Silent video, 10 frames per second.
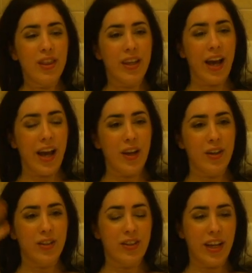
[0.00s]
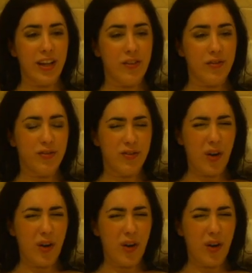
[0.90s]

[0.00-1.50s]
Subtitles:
kind of,